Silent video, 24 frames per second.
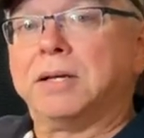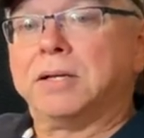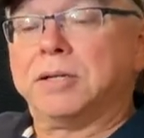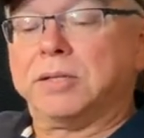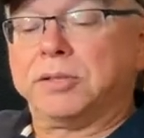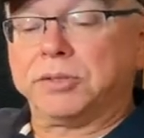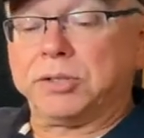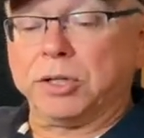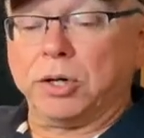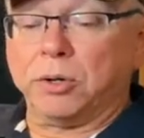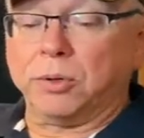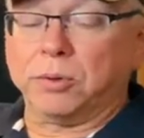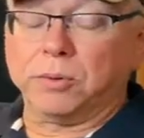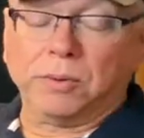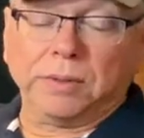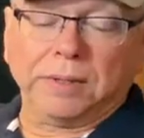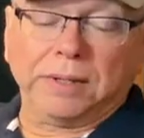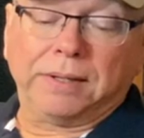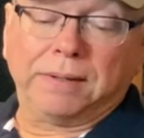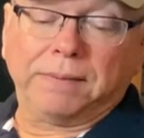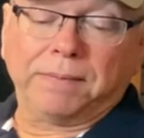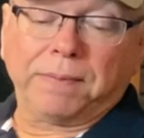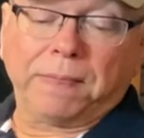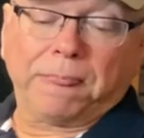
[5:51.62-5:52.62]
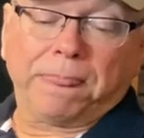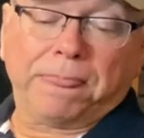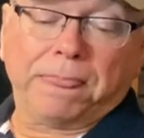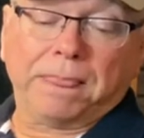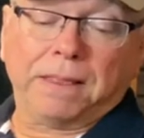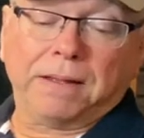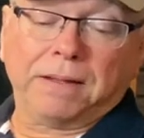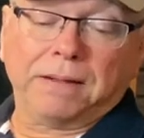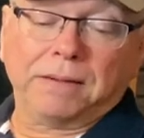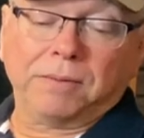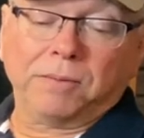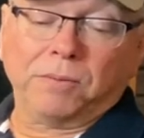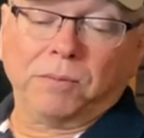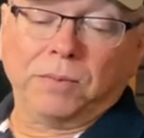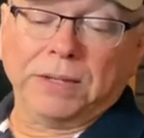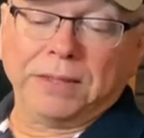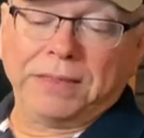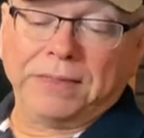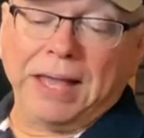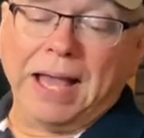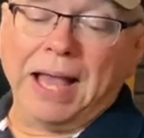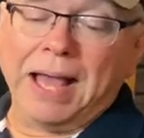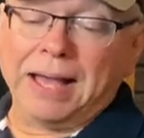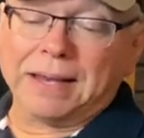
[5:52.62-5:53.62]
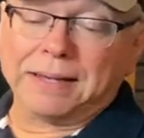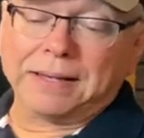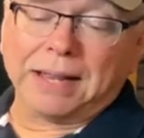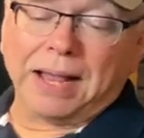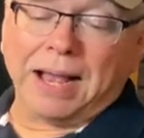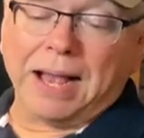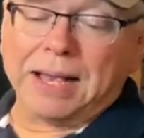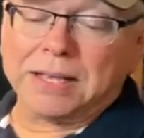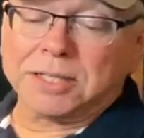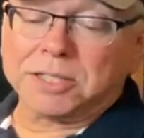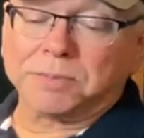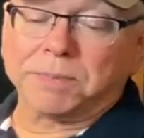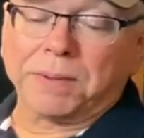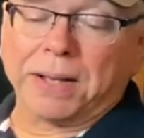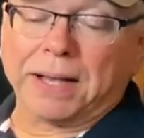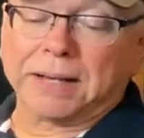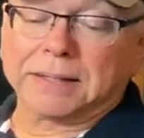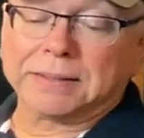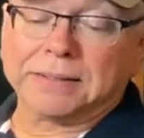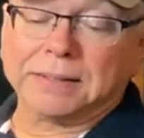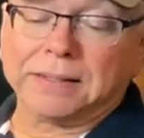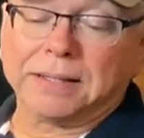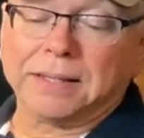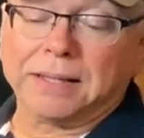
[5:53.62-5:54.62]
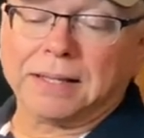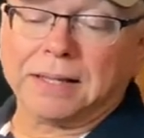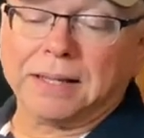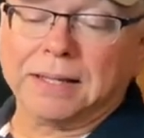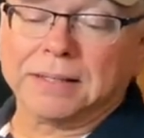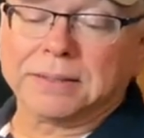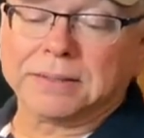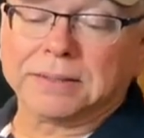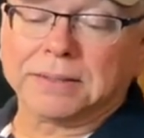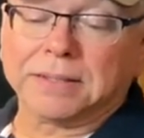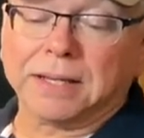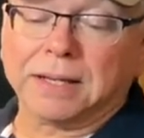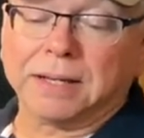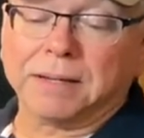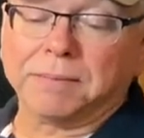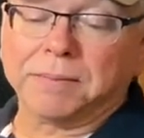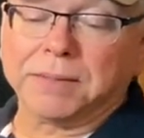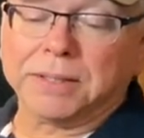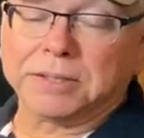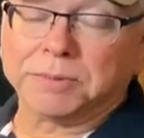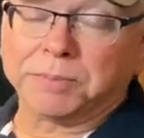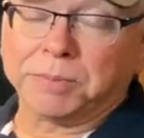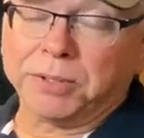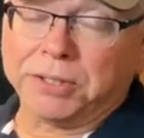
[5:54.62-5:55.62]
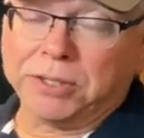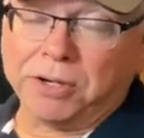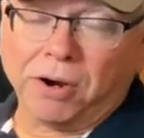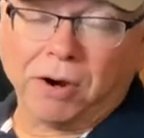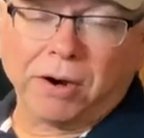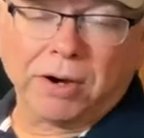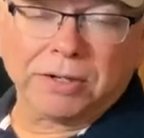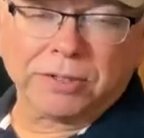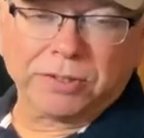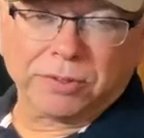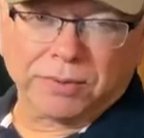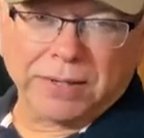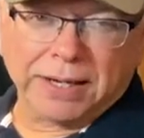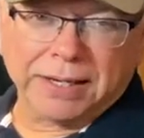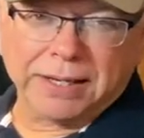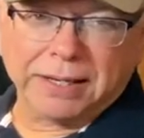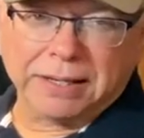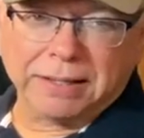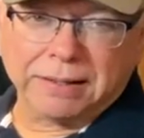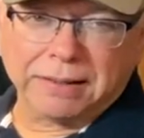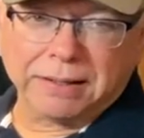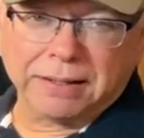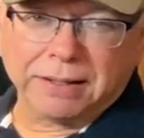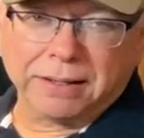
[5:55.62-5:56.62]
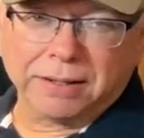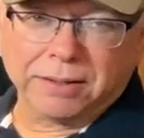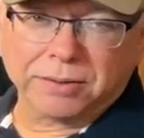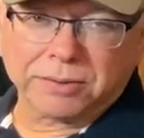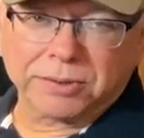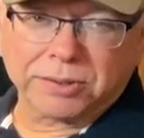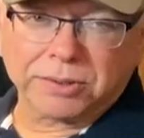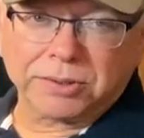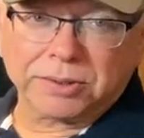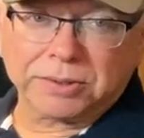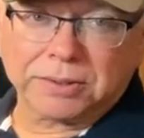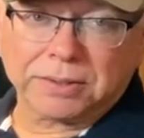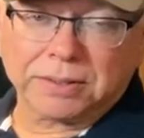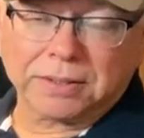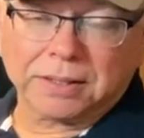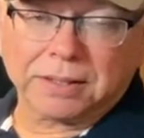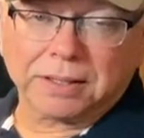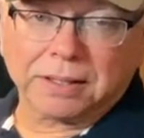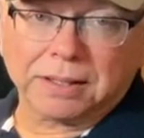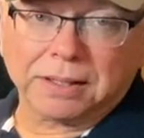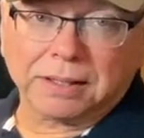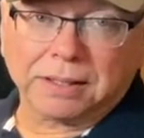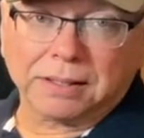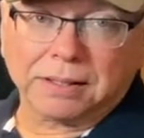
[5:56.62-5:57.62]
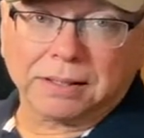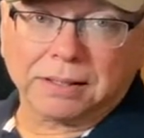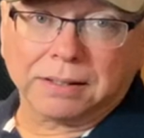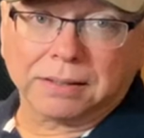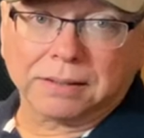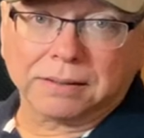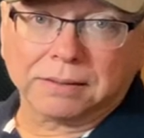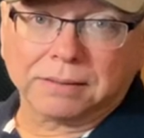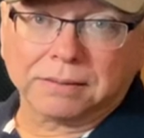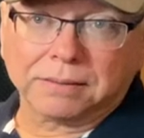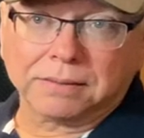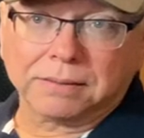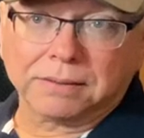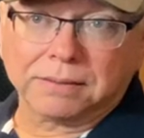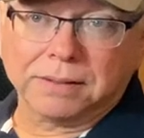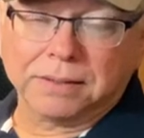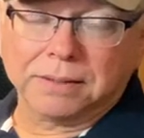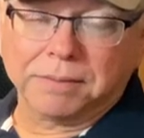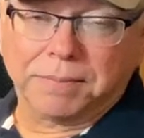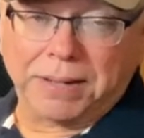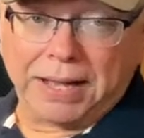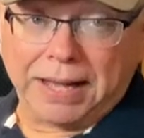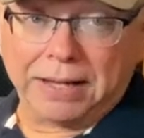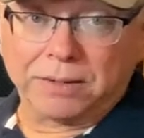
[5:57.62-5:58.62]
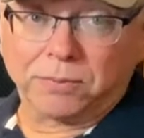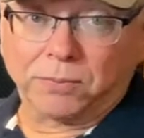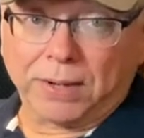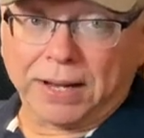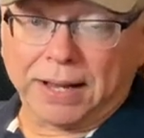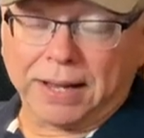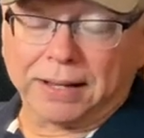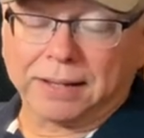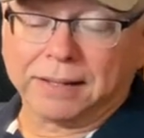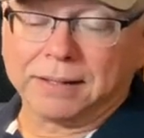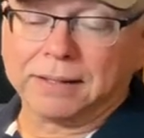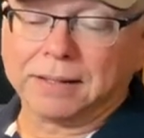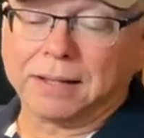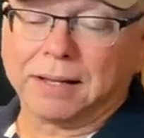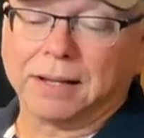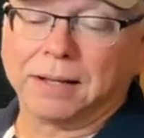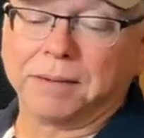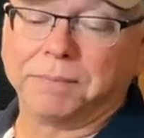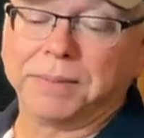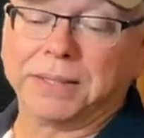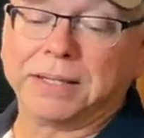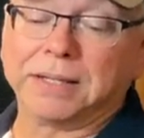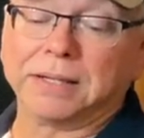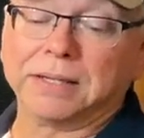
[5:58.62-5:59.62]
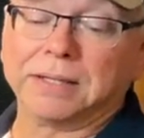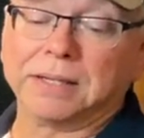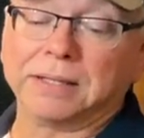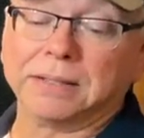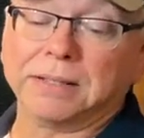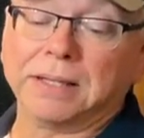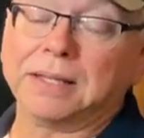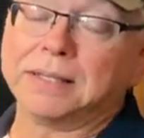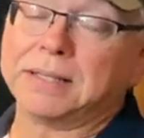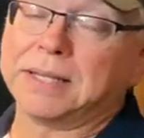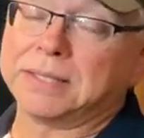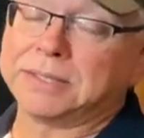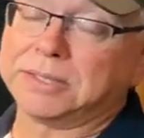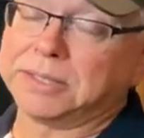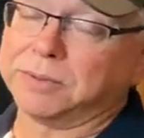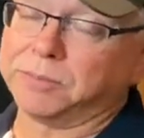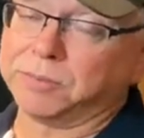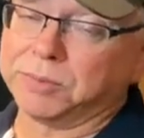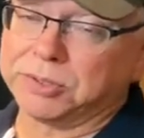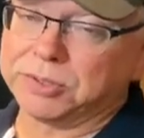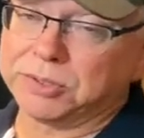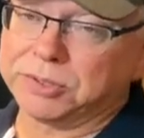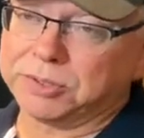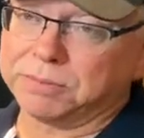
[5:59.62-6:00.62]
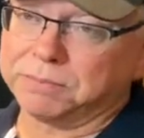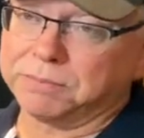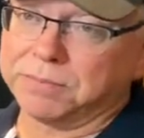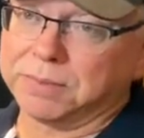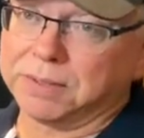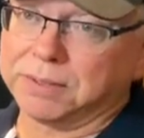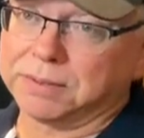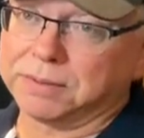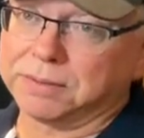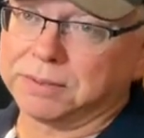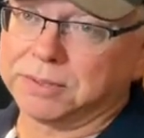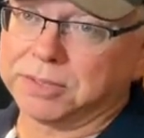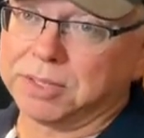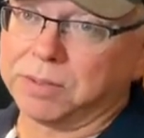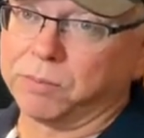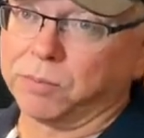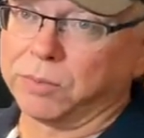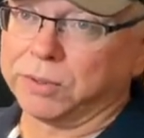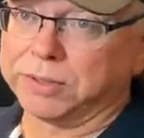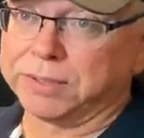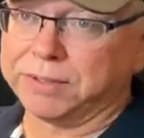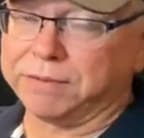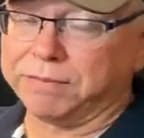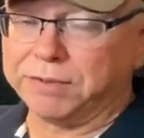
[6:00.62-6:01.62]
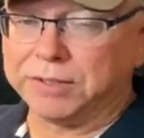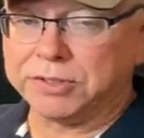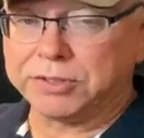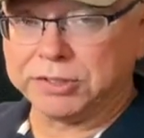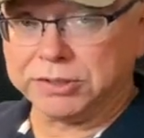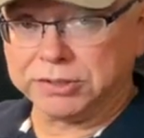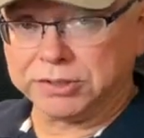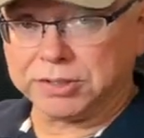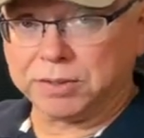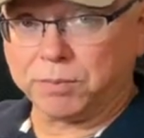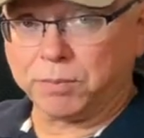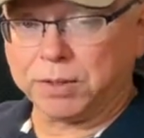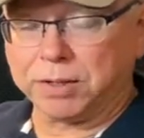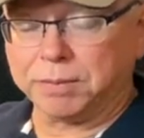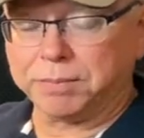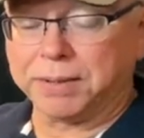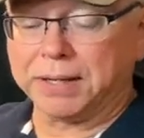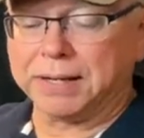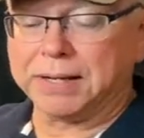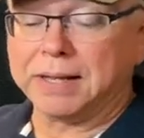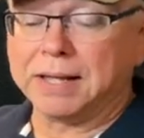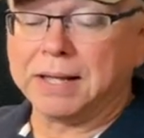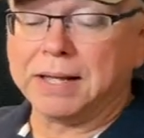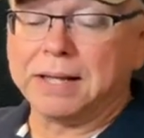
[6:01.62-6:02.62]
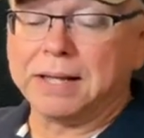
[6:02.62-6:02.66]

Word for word: So with that aspect, it's, um, it's pretty hard to rate anything else uh, in a bad way uh, because unless it was uh, somewhere deficient somewhere, but